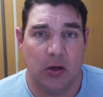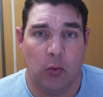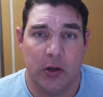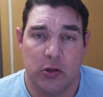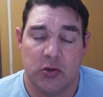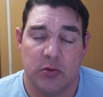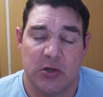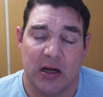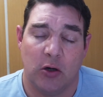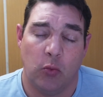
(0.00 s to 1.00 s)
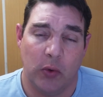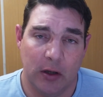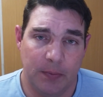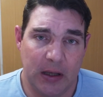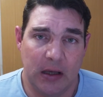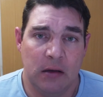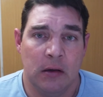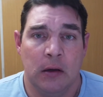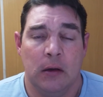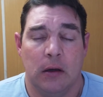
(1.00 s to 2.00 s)
what YouTube channel will be
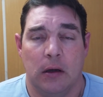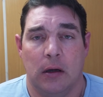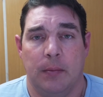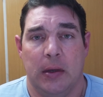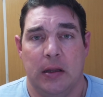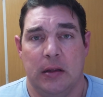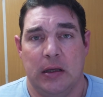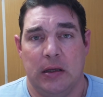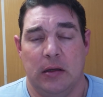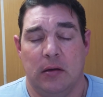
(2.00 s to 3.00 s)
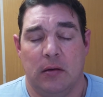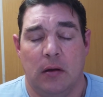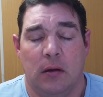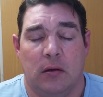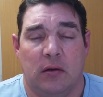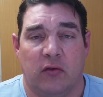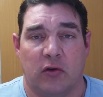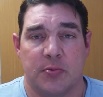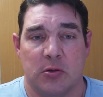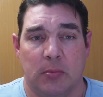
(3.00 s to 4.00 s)
in the
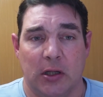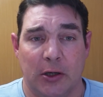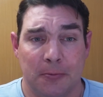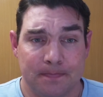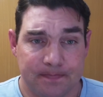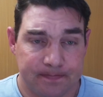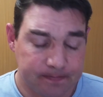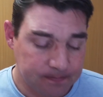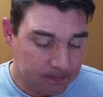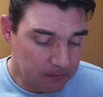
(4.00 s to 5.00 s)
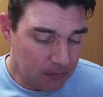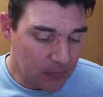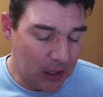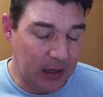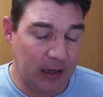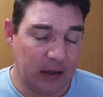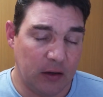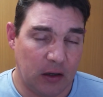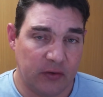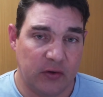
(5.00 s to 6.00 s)
description below. And
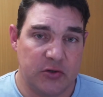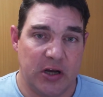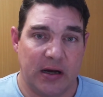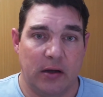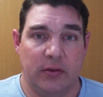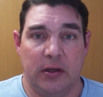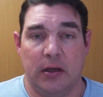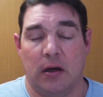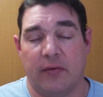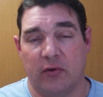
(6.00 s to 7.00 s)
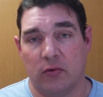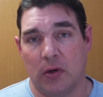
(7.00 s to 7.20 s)
also check out the Officer